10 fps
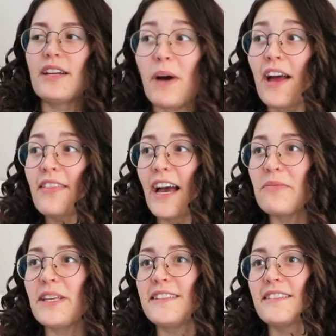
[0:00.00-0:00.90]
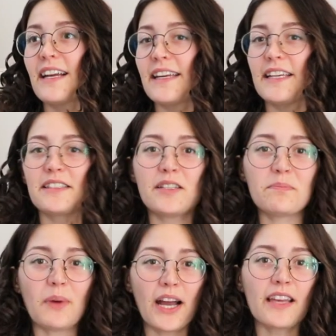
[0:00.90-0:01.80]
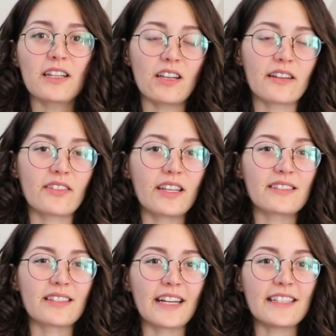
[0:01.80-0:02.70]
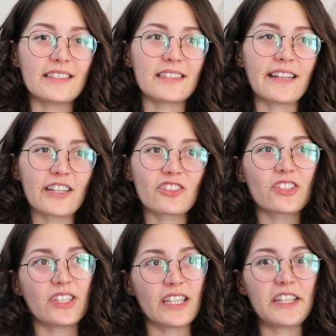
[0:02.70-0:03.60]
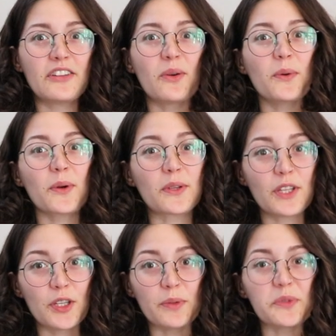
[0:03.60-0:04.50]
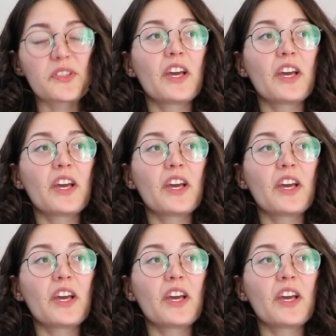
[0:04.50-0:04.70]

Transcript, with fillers: but that means that I ended up buying a lot of things that I didn't actually need or use.